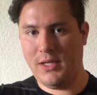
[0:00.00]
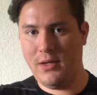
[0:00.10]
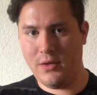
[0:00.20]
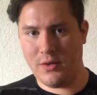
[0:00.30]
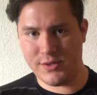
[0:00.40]

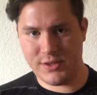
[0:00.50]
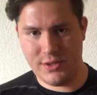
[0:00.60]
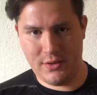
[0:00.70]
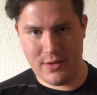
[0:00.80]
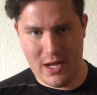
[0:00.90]
Here it goes
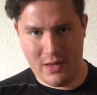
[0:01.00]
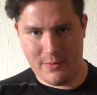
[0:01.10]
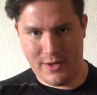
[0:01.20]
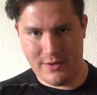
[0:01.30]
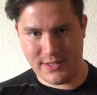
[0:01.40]
to your
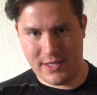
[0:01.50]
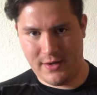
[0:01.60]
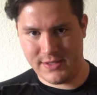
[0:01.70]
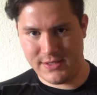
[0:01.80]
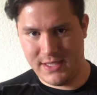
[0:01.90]
elbow. I know it's kind of
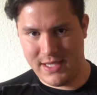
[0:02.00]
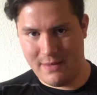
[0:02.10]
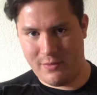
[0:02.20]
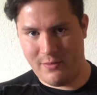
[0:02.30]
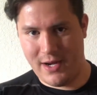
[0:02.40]
hard to see
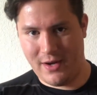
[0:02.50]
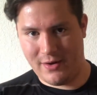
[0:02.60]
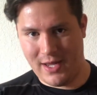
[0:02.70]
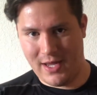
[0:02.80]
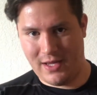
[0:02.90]
that, but right
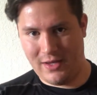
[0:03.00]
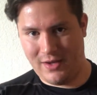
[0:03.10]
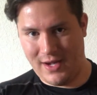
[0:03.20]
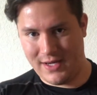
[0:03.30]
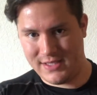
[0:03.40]
here, okay, you
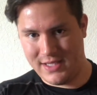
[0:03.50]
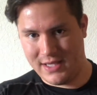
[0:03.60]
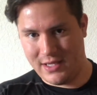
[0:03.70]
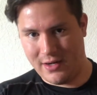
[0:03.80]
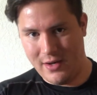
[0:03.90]
can kind of see
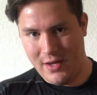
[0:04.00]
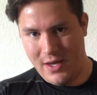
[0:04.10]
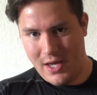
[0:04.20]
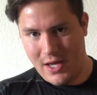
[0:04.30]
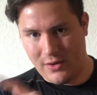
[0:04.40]
that there
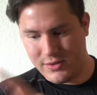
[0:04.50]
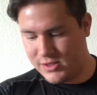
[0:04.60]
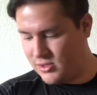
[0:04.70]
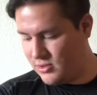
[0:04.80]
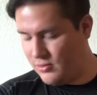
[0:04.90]
it goes
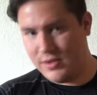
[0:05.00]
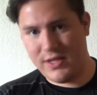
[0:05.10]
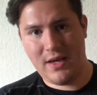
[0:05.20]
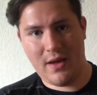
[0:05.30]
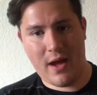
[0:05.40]
to
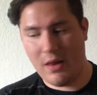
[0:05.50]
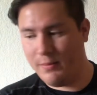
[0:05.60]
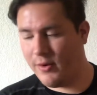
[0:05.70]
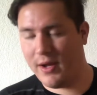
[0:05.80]
the elbow.